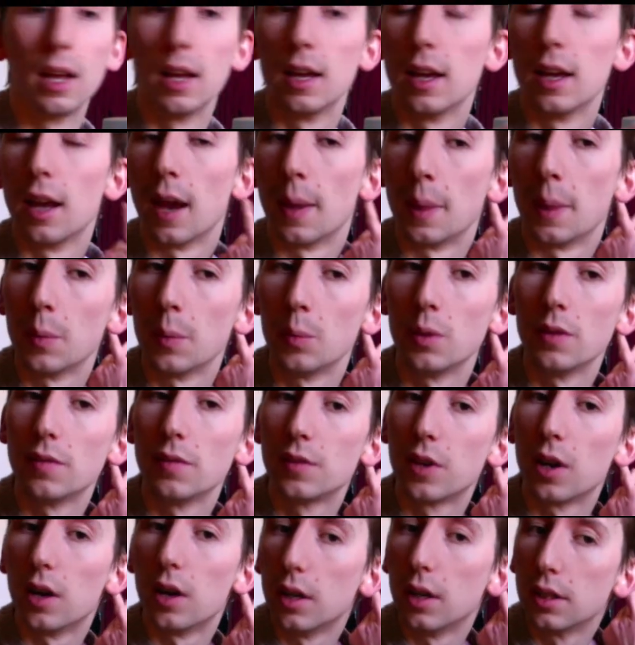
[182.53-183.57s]
And then we've
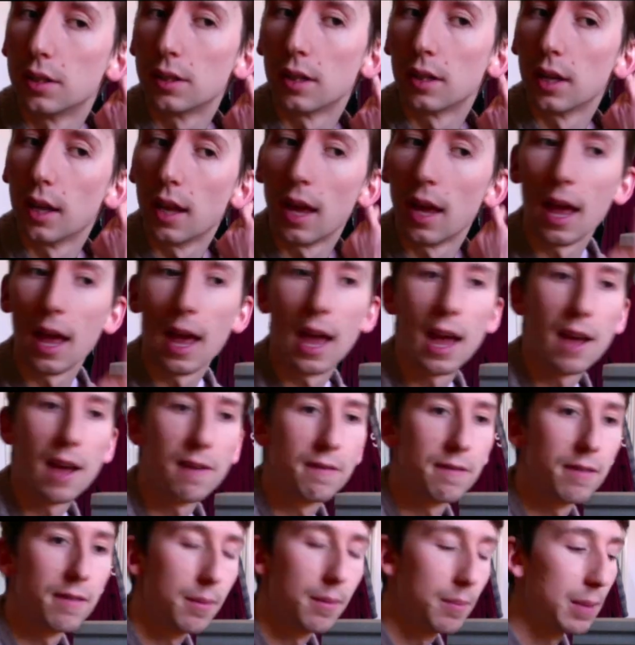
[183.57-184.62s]
got
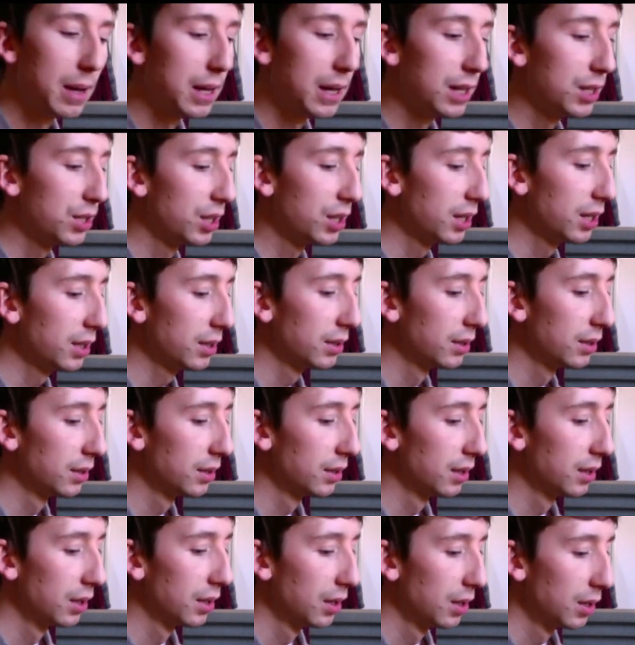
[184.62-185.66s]
F major,
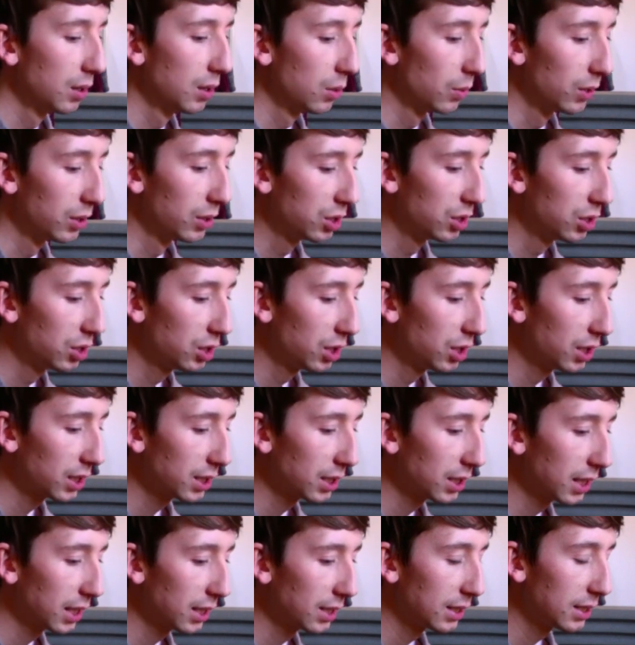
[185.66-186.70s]
which is just
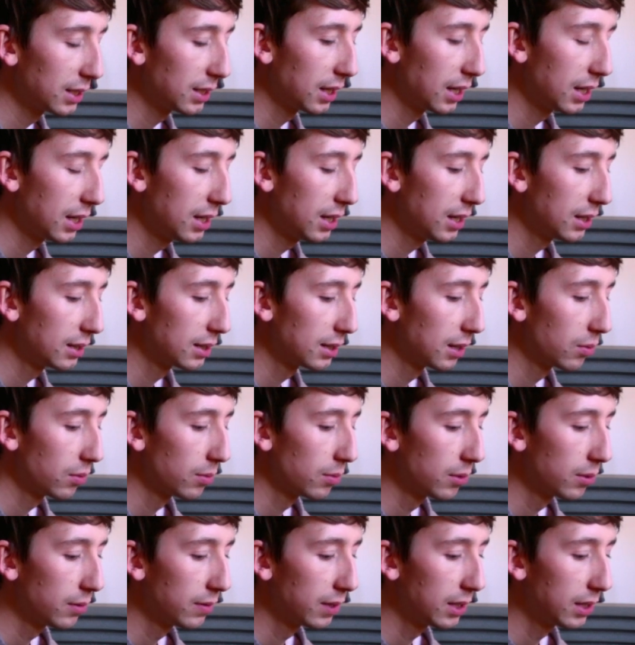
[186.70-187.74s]
like C, except we
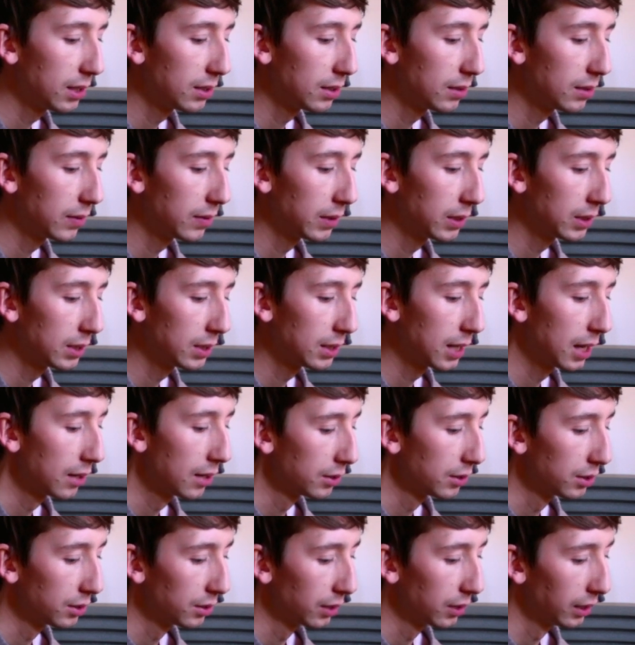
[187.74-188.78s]
move these 2 fingers down
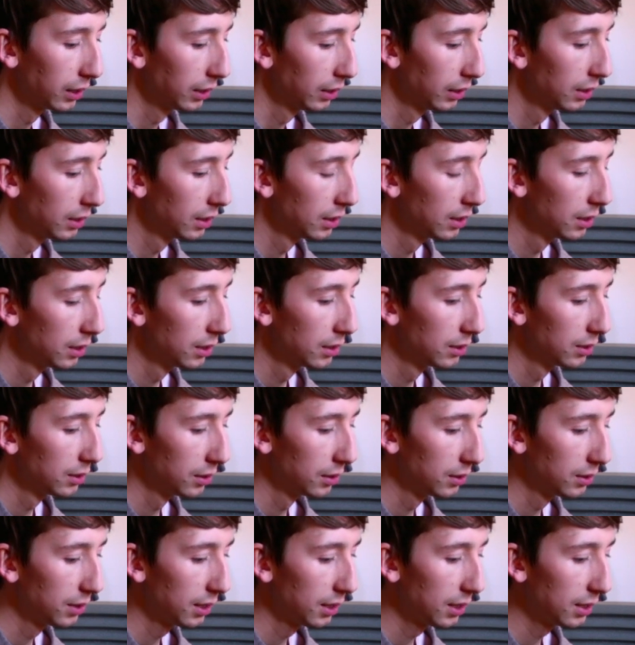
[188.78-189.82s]
a string. So
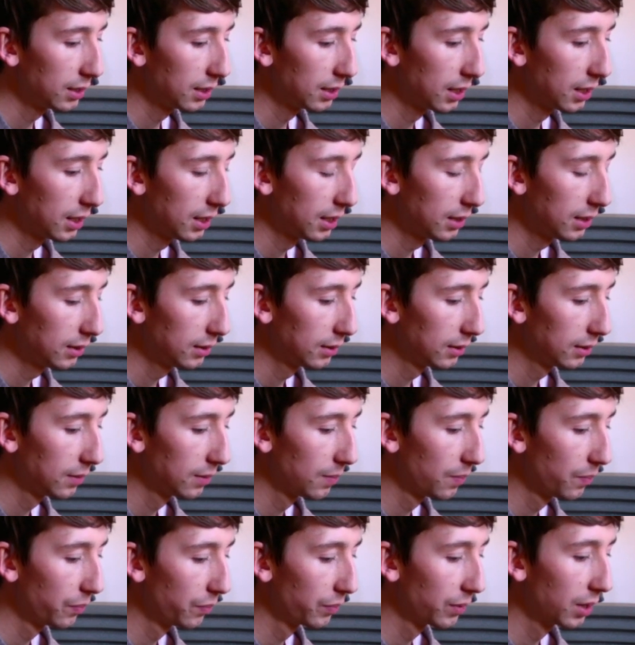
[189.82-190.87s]
C is like this.
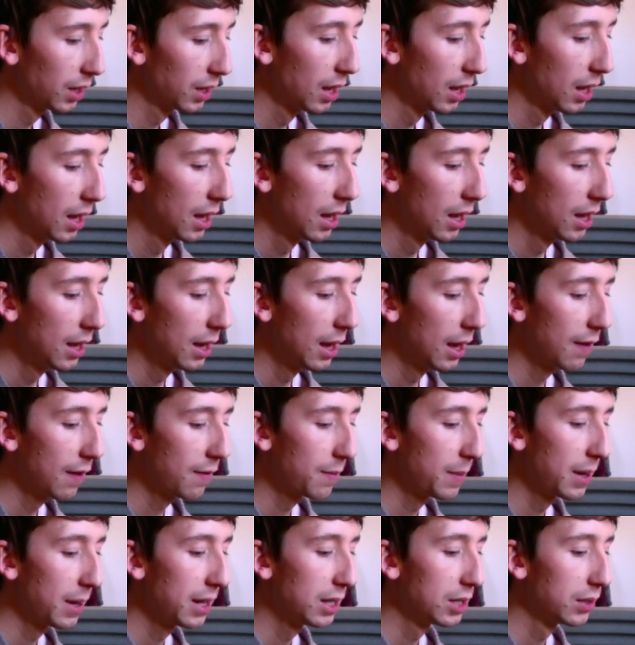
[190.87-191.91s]
F
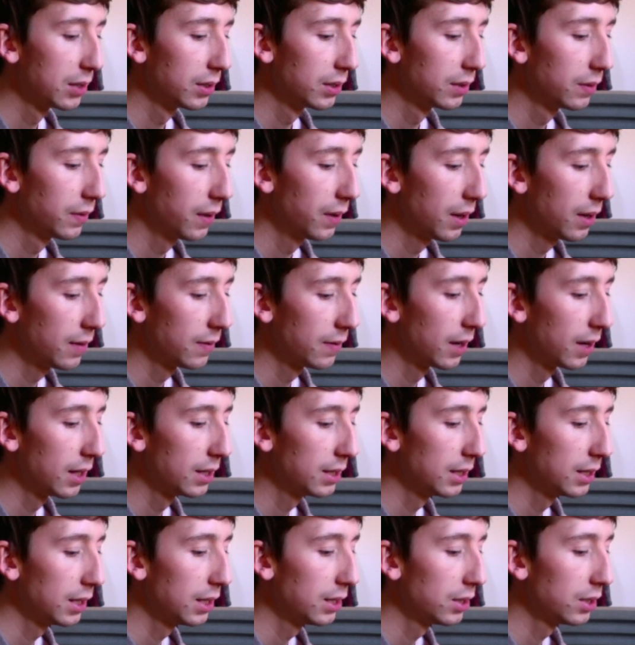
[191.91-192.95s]
major is 3rd
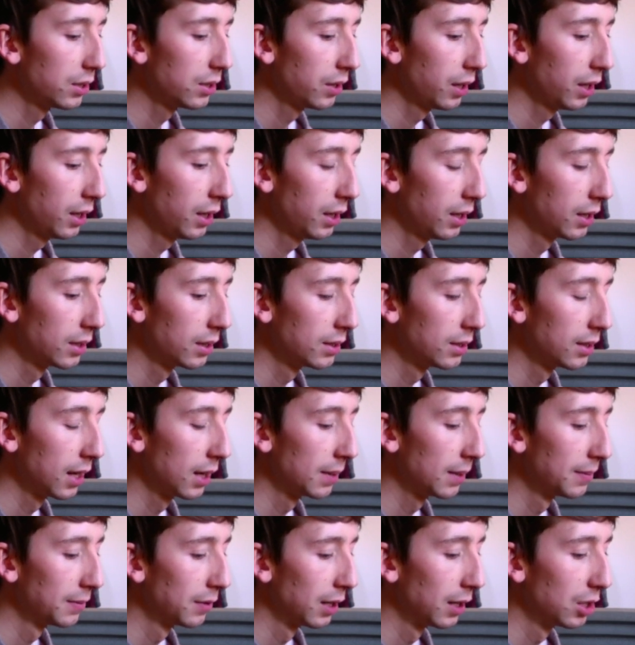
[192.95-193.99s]
fret D string and
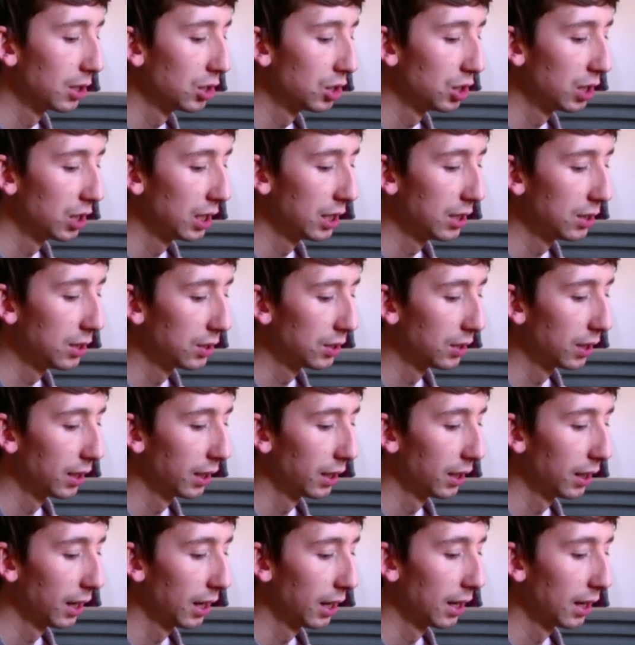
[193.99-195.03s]
2nd fret G
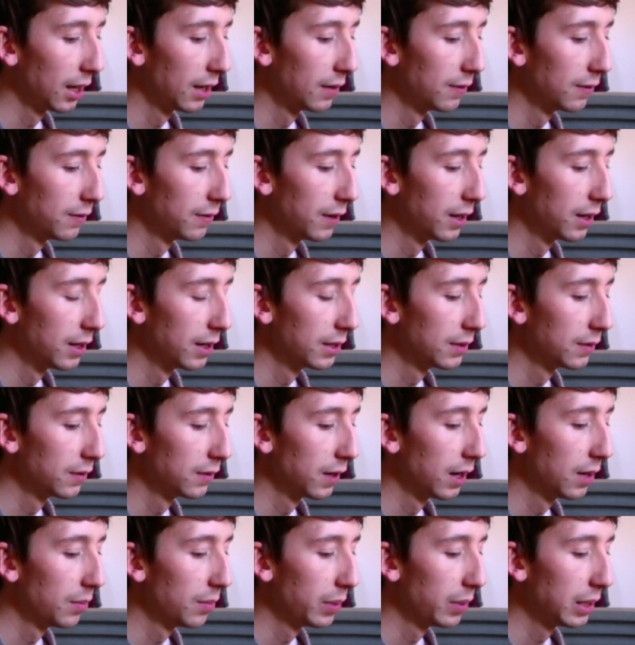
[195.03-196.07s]
string and 1st
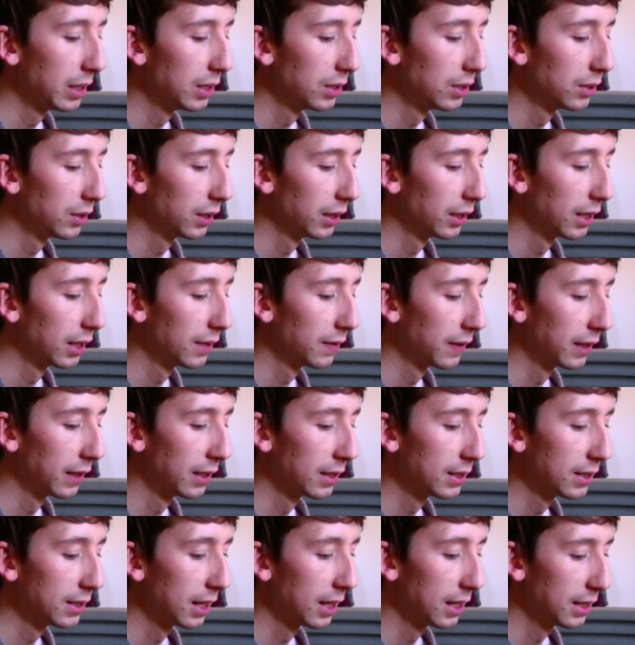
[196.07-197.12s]
fret B string. That finger
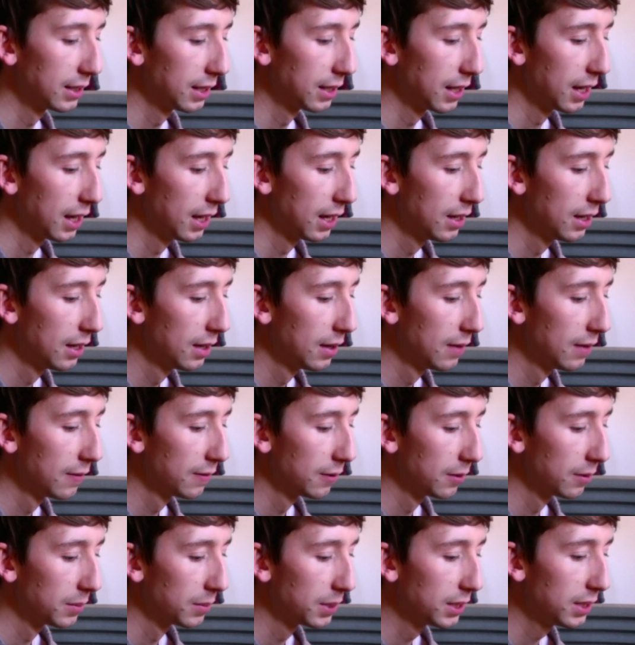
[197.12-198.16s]
stays there.
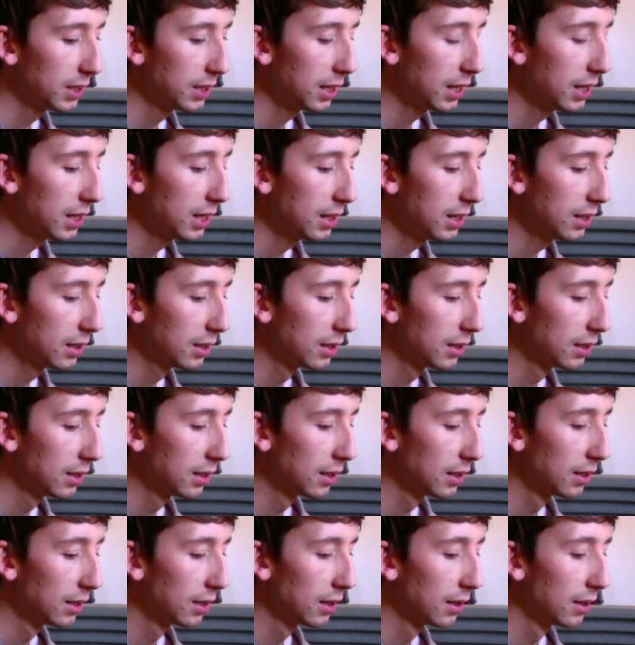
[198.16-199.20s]
From C,
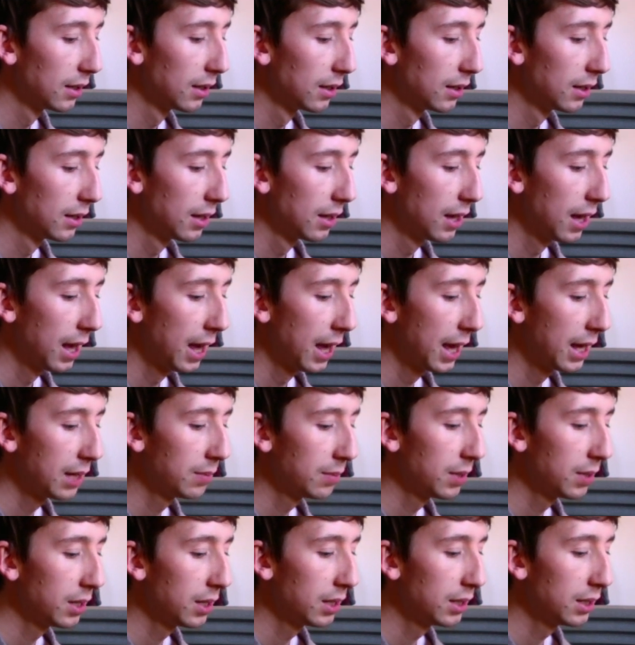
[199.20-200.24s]
A
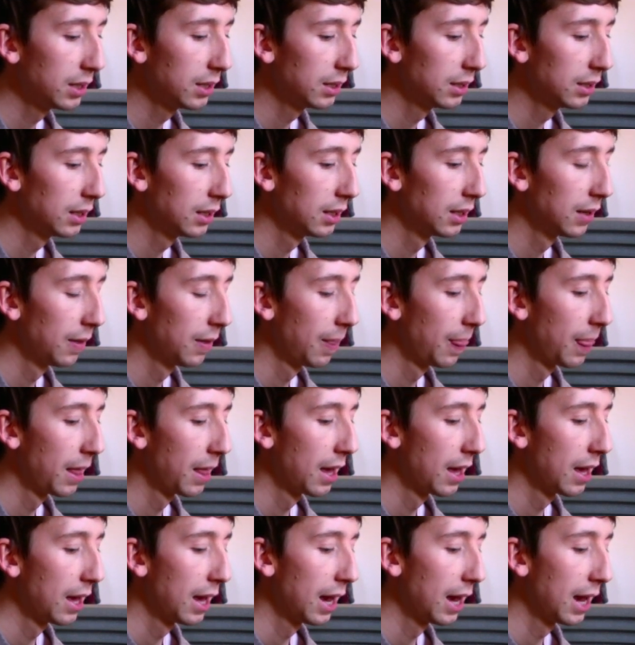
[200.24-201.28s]
minor,
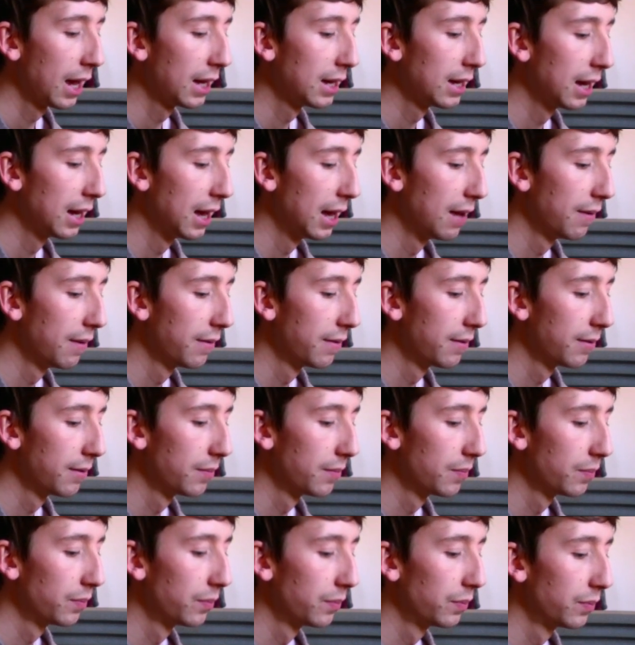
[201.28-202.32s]
and F.
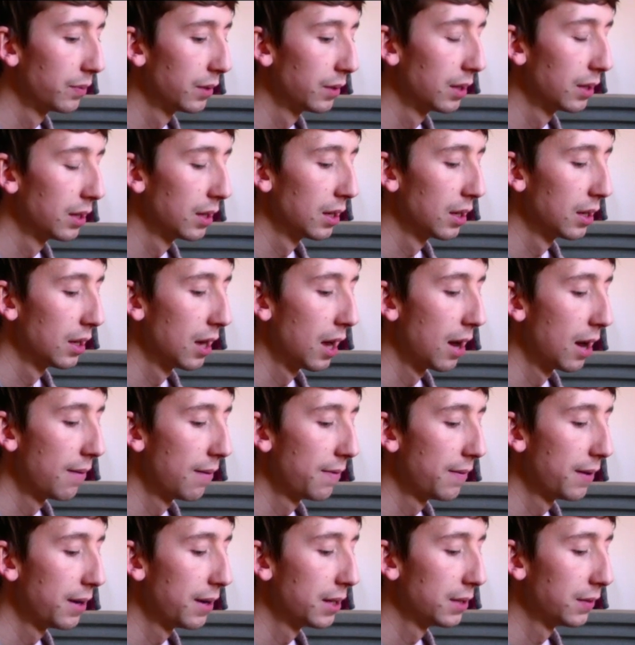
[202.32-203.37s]
Our
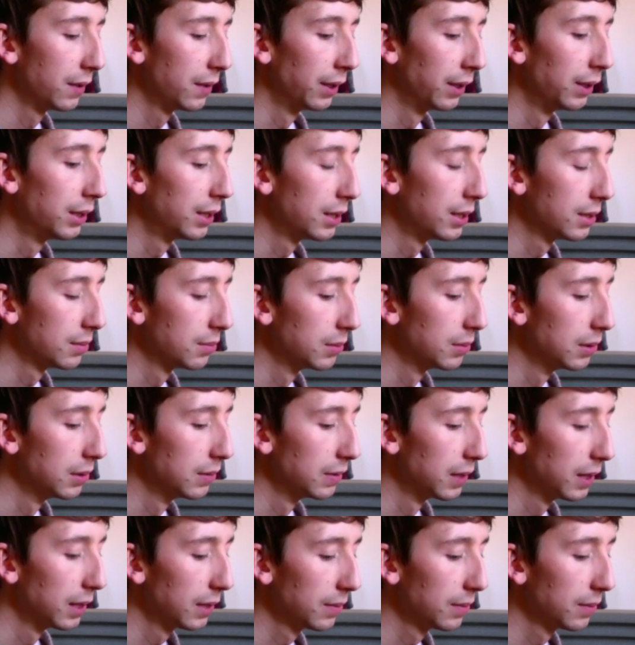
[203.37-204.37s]
first finger doesn't move, yeah?